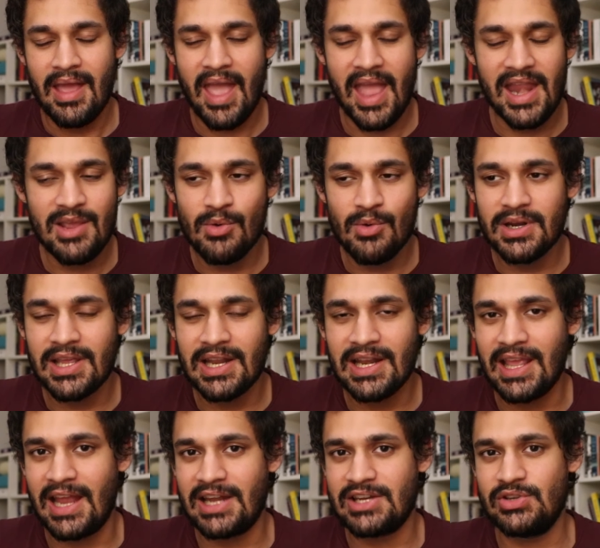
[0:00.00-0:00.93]
Anyone
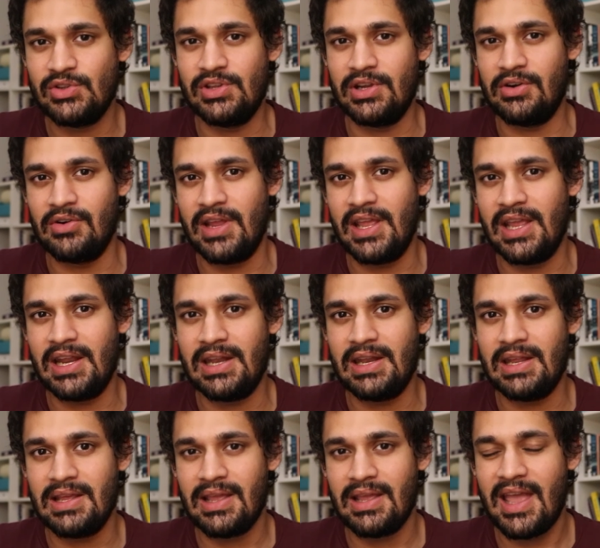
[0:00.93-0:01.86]
can get you the
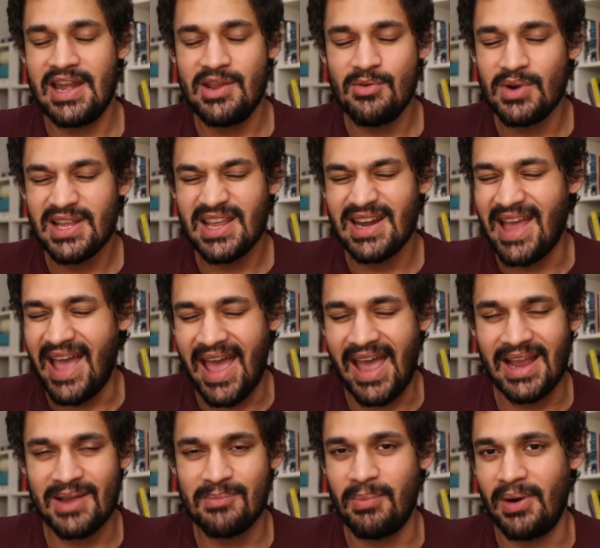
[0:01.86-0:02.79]
grade. Anyone can
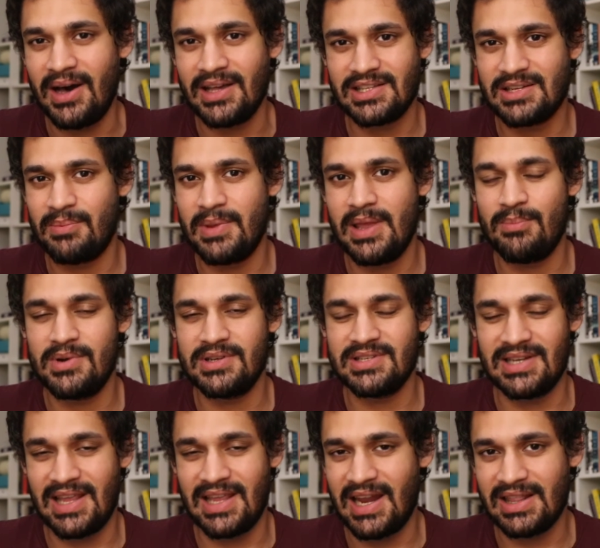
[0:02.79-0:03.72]
hack past papers
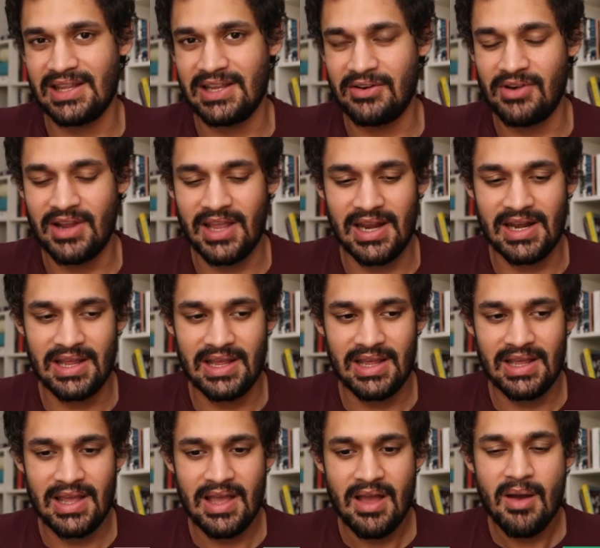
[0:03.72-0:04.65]
and get the grade.
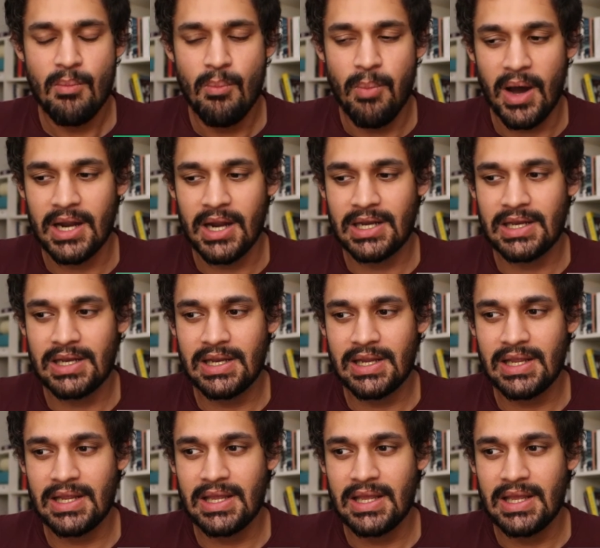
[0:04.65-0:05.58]
But
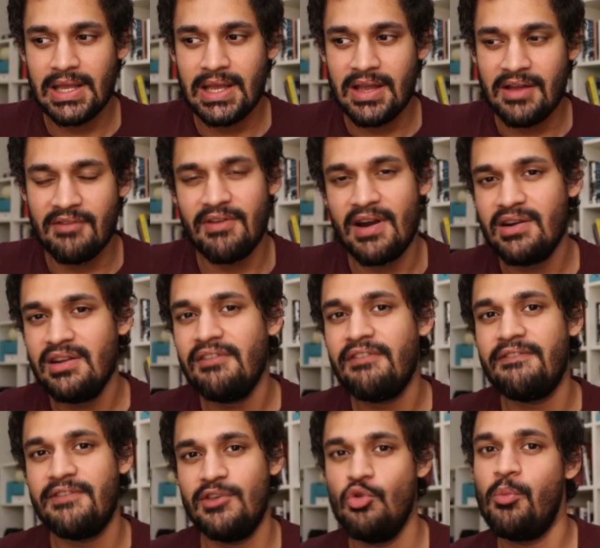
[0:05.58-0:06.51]
very
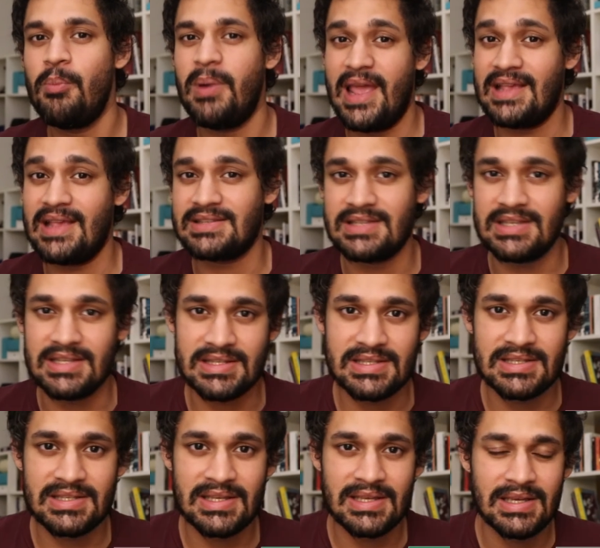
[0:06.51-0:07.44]
few
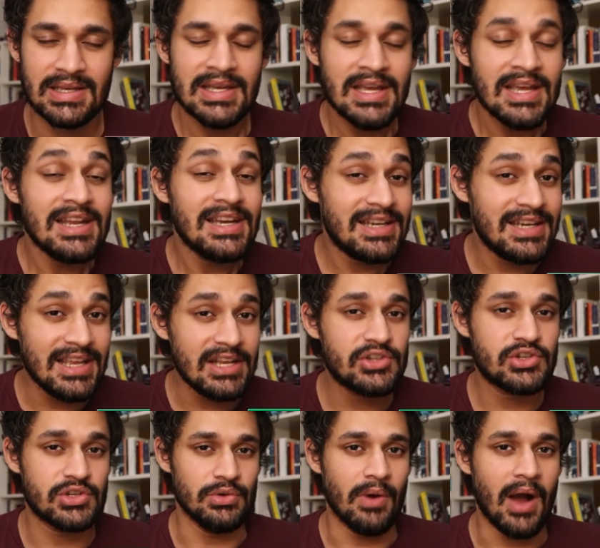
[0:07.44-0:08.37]
places
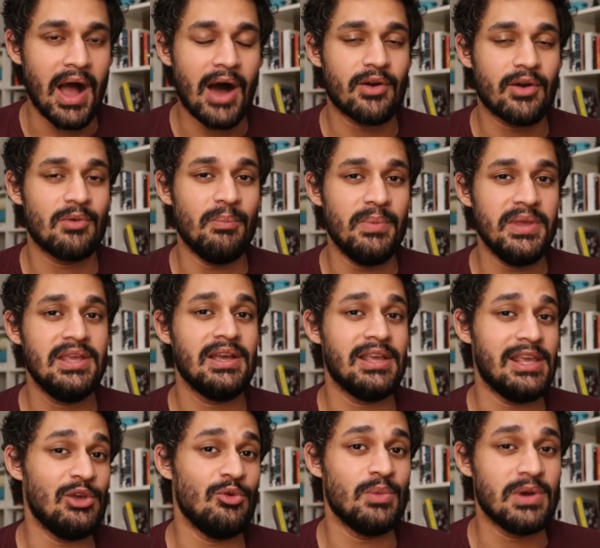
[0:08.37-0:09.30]
teach you how to be a
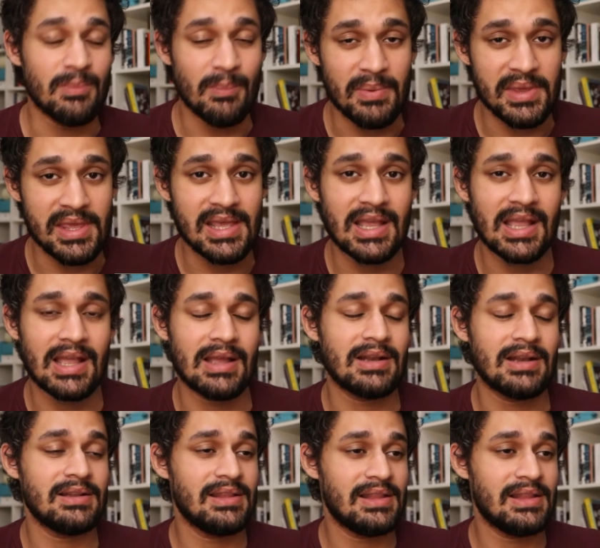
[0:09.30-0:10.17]
human being.